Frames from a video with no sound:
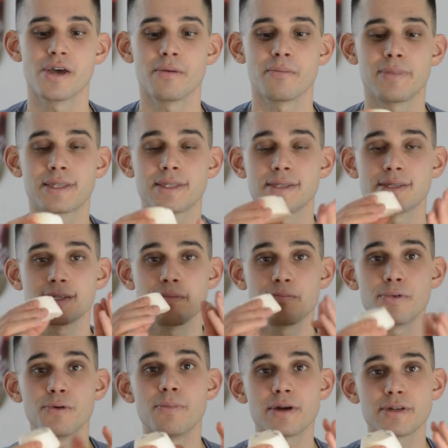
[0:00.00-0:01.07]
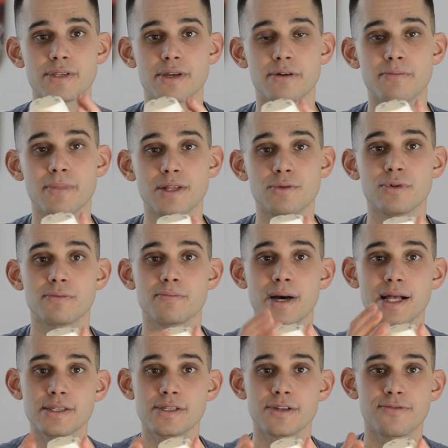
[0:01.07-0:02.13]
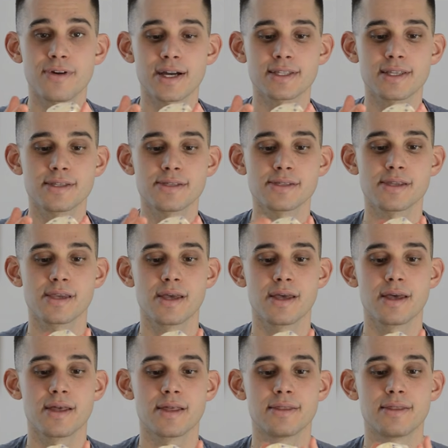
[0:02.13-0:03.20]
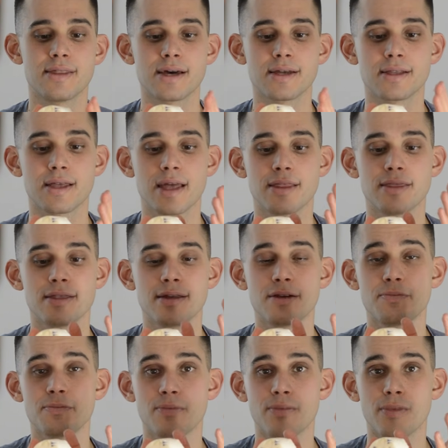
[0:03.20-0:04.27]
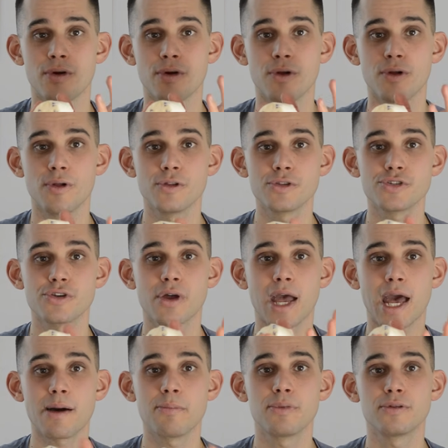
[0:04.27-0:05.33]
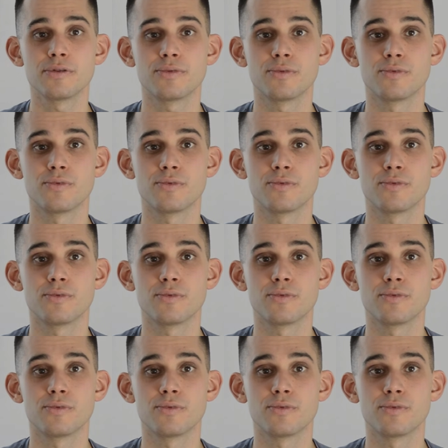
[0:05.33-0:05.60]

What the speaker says: But shampoo bars, they're made with mild surfactants and they're also coupled